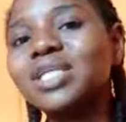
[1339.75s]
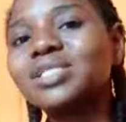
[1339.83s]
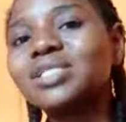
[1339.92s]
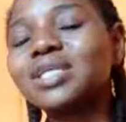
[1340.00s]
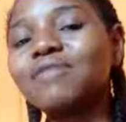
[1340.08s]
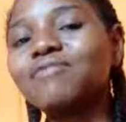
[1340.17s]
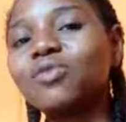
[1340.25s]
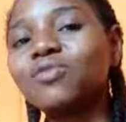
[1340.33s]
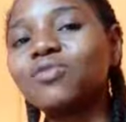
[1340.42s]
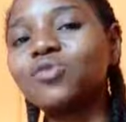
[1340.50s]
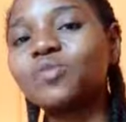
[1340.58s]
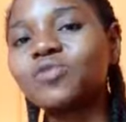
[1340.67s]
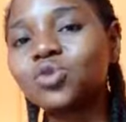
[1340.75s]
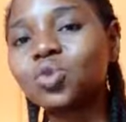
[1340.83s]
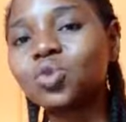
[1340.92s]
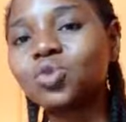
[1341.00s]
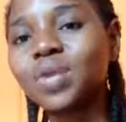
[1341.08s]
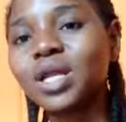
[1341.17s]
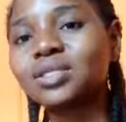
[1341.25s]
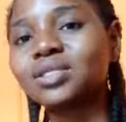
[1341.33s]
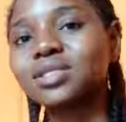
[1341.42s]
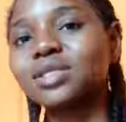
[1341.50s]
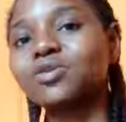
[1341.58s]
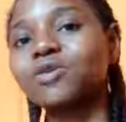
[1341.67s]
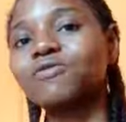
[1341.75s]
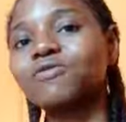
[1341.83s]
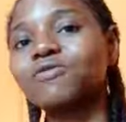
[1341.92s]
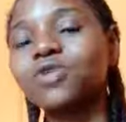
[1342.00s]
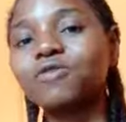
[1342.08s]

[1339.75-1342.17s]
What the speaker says: Okay, so when you have completed